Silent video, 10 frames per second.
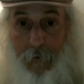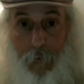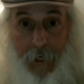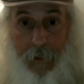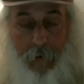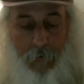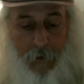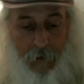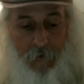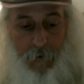a week or
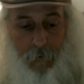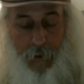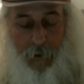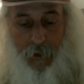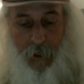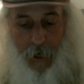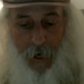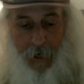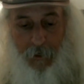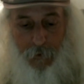whatever it was.
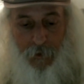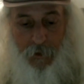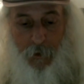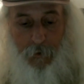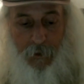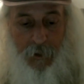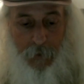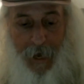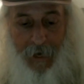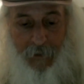And there was this old, this is
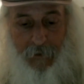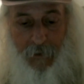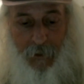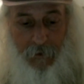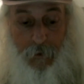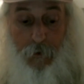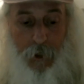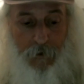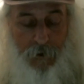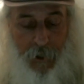back in uh, New
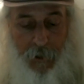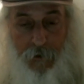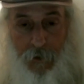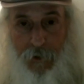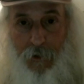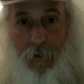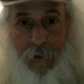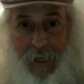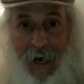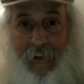Jersey, and there's this old
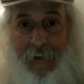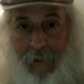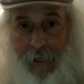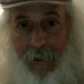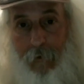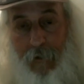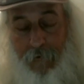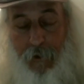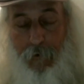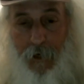Italian lady who
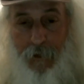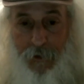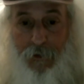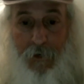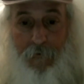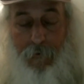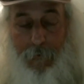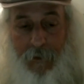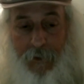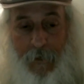lived across the street from
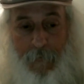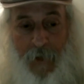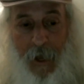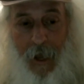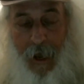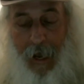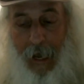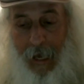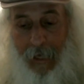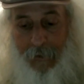us.
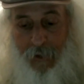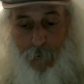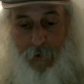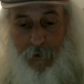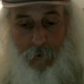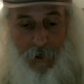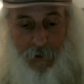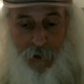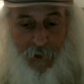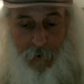And she was a
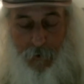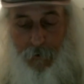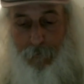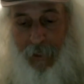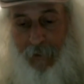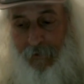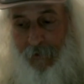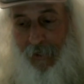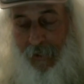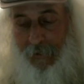crotchety old mean
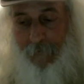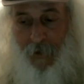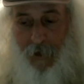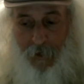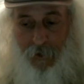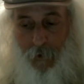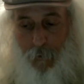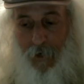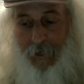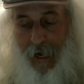thing. And so
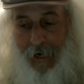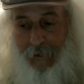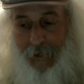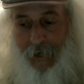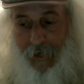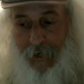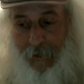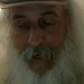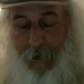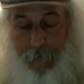one night I,
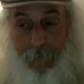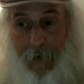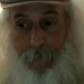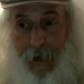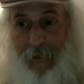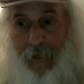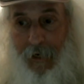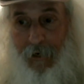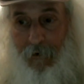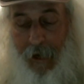I'm in my bed
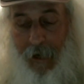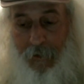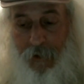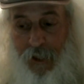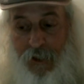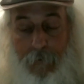there, and she's in